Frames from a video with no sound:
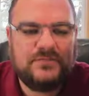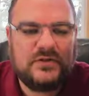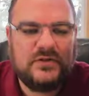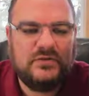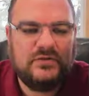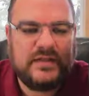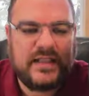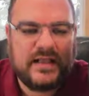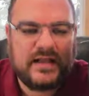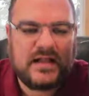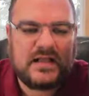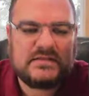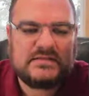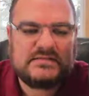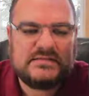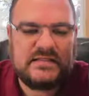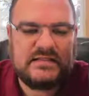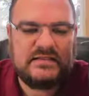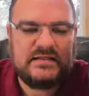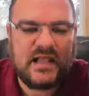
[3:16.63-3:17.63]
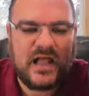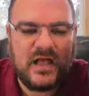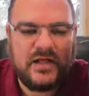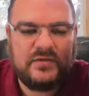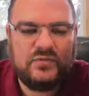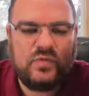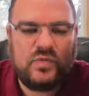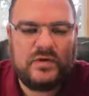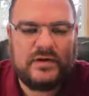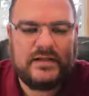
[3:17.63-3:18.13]
You cannot send
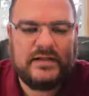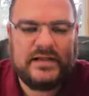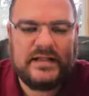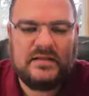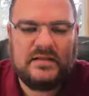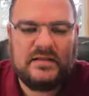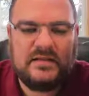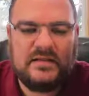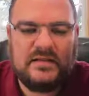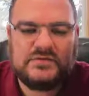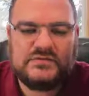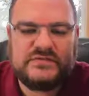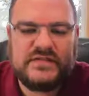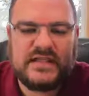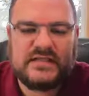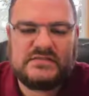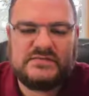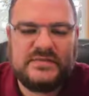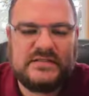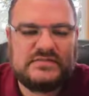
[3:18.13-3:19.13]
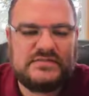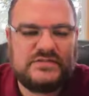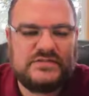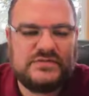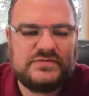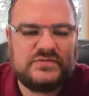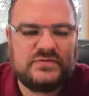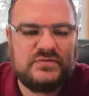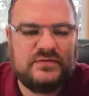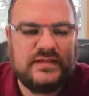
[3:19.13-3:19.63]
unwanted emails, text
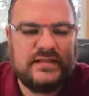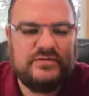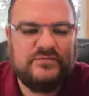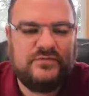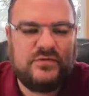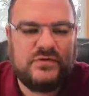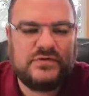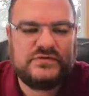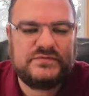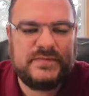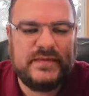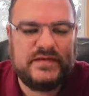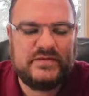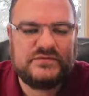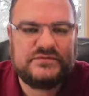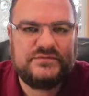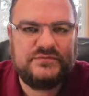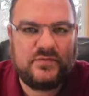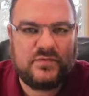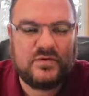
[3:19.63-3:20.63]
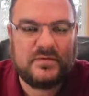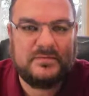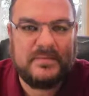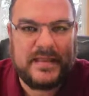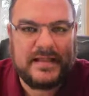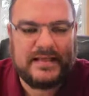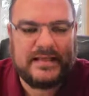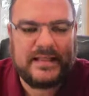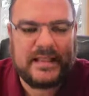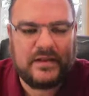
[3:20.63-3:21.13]
messages, or leave voicemails for
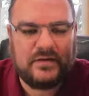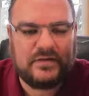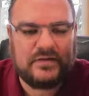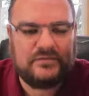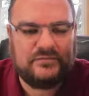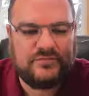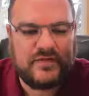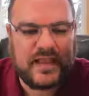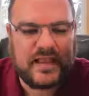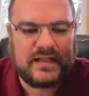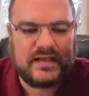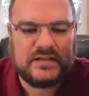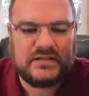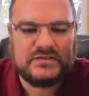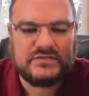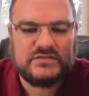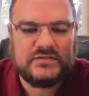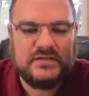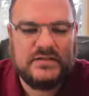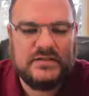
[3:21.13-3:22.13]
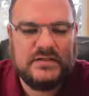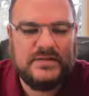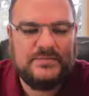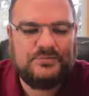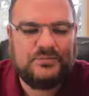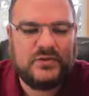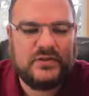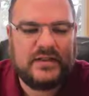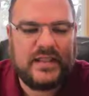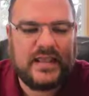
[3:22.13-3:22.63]
Medicare Advantage.
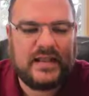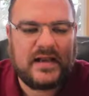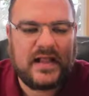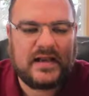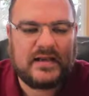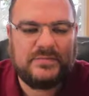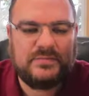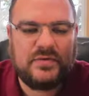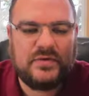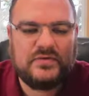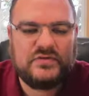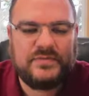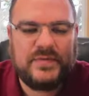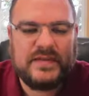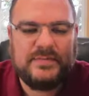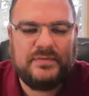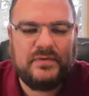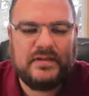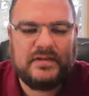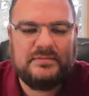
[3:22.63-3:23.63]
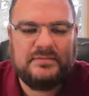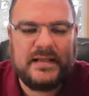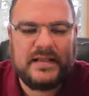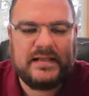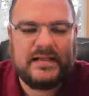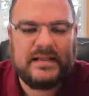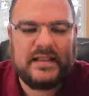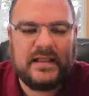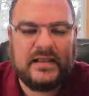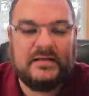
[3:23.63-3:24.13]
You cannot approach people in
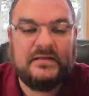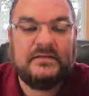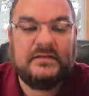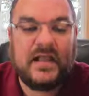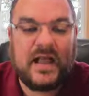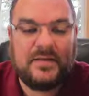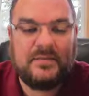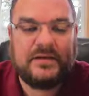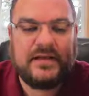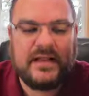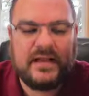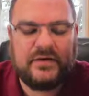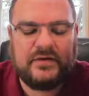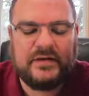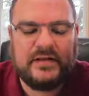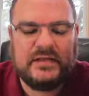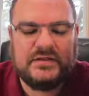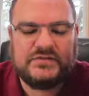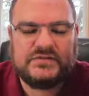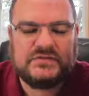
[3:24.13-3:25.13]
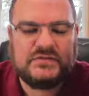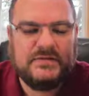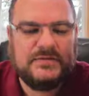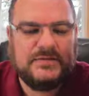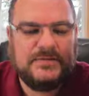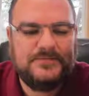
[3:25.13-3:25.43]
medic in common areas.